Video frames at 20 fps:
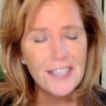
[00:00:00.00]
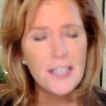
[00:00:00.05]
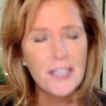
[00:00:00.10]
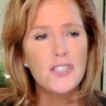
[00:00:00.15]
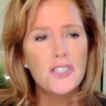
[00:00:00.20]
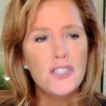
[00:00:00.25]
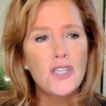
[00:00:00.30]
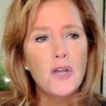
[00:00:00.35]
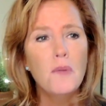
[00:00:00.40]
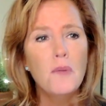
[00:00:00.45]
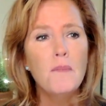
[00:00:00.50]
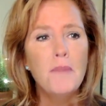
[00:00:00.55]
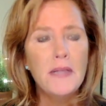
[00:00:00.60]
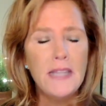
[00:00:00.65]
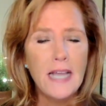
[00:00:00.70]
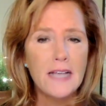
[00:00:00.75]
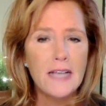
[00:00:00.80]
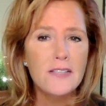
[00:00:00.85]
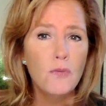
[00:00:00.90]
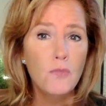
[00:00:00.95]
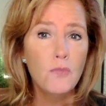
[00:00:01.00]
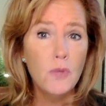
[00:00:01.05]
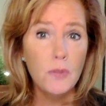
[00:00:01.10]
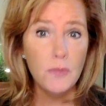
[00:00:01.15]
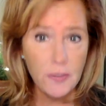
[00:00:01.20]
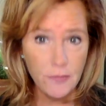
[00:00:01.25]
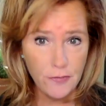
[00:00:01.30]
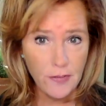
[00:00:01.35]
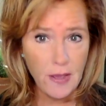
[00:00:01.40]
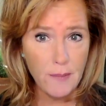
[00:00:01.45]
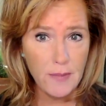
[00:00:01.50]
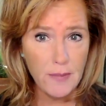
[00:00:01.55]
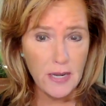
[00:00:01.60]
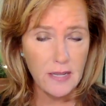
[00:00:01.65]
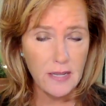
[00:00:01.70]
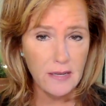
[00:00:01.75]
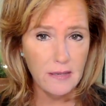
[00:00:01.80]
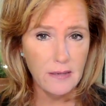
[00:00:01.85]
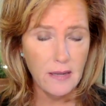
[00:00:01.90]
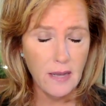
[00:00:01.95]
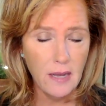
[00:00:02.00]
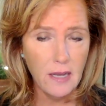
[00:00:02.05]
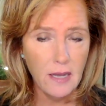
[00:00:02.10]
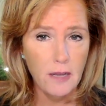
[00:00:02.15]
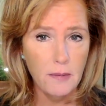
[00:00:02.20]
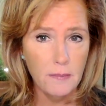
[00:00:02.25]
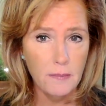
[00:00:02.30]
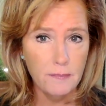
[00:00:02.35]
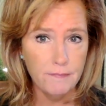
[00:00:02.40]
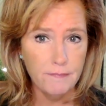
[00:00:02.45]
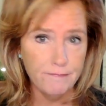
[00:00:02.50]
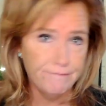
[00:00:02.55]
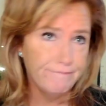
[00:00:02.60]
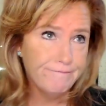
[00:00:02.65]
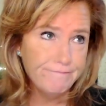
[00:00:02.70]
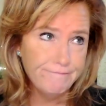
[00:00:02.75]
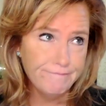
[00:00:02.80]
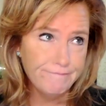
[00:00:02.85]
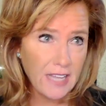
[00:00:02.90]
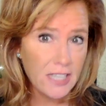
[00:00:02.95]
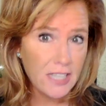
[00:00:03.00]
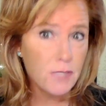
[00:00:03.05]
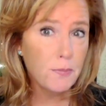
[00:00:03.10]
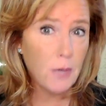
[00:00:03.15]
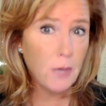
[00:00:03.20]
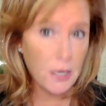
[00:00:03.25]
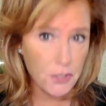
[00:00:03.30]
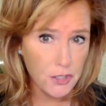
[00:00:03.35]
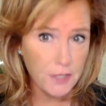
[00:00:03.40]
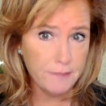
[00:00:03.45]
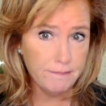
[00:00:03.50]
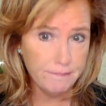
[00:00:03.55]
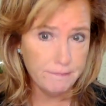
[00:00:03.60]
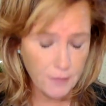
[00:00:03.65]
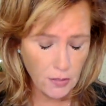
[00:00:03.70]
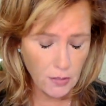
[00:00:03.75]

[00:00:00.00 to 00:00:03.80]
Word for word: So, but that's a wounded feminine expression.